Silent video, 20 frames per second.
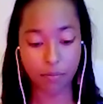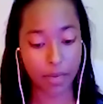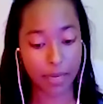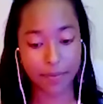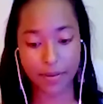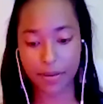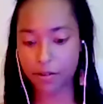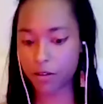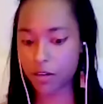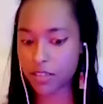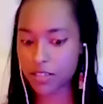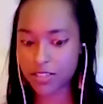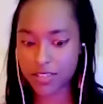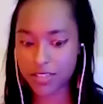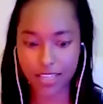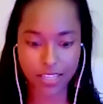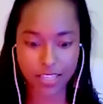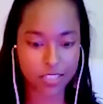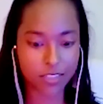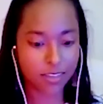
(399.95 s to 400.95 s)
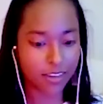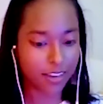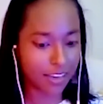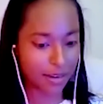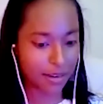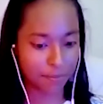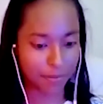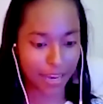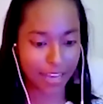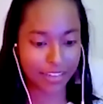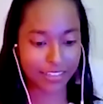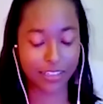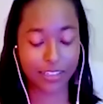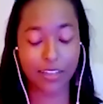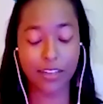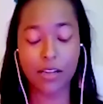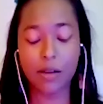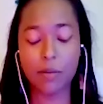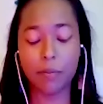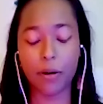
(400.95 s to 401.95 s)
maybe worse things and better,
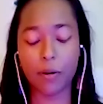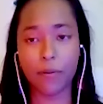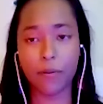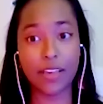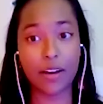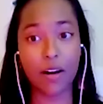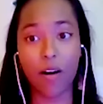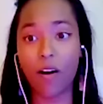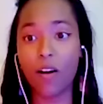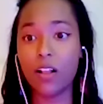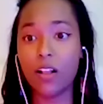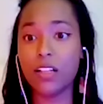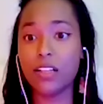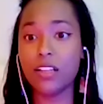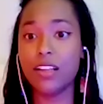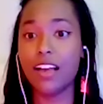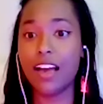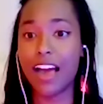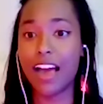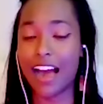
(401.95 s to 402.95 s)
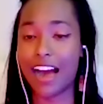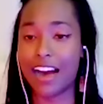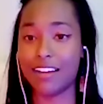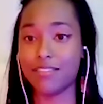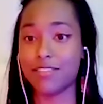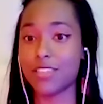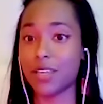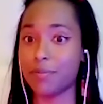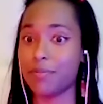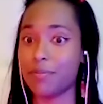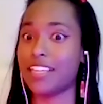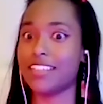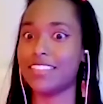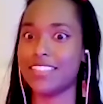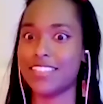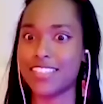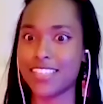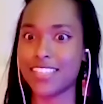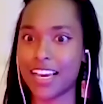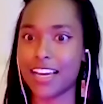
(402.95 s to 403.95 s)
but we all have something 100%.
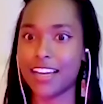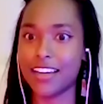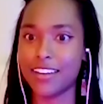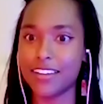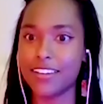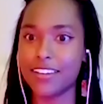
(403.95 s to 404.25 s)
To say.